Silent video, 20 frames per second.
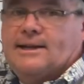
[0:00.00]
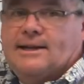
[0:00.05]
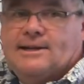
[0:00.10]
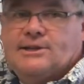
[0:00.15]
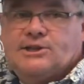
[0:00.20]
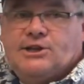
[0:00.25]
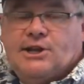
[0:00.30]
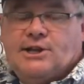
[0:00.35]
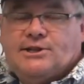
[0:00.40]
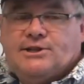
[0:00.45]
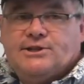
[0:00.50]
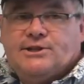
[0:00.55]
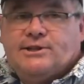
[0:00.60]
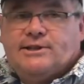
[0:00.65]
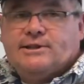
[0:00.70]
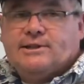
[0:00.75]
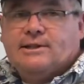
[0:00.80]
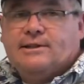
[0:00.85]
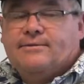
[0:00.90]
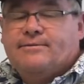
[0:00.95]
and I changed it
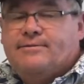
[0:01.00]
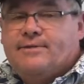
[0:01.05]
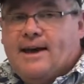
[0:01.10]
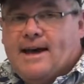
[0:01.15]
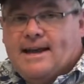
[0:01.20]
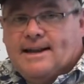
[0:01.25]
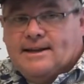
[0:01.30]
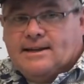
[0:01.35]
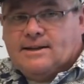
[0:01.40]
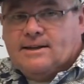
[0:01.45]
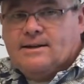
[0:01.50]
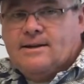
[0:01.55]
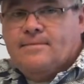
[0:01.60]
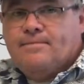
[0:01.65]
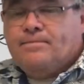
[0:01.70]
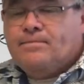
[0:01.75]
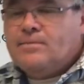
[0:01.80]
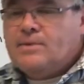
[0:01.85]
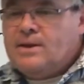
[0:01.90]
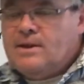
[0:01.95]
to lymphatic.
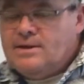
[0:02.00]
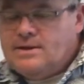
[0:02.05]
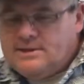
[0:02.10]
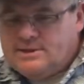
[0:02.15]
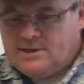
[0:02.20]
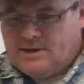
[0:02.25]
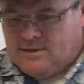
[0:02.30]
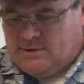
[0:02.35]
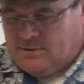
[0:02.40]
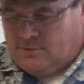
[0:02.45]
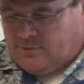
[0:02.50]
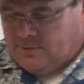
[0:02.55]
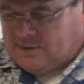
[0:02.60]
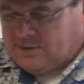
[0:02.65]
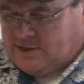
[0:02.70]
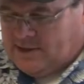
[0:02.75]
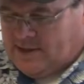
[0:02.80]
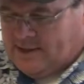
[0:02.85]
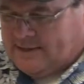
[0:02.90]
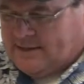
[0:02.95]
So we're
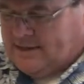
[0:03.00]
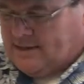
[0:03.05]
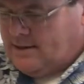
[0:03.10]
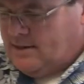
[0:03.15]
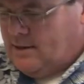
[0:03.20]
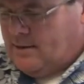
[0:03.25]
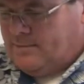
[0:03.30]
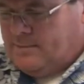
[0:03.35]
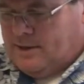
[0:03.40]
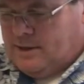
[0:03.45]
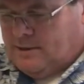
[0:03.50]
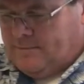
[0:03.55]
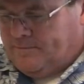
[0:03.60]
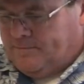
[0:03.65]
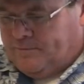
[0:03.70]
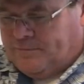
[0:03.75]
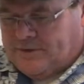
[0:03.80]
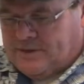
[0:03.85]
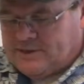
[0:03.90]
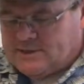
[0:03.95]
talking about
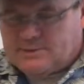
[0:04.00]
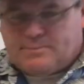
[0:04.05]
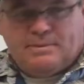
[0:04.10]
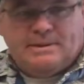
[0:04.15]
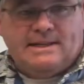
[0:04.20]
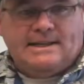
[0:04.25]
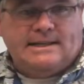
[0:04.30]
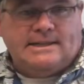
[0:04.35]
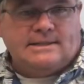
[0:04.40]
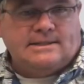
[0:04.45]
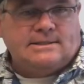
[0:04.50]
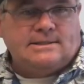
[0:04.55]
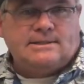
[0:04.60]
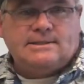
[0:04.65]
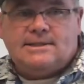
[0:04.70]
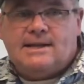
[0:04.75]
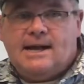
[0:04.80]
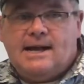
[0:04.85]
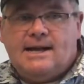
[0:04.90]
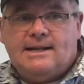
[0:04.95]
spleen,
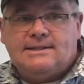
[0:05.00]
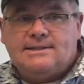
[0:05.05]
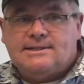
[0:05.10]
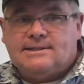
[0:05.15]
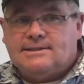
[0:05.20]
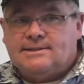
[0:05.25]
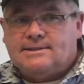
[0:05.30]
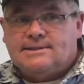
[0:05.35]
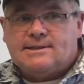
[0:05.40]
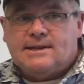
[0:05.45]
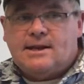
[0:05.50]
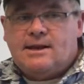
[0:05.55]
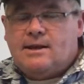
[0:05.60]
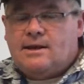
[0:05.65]
tonsils,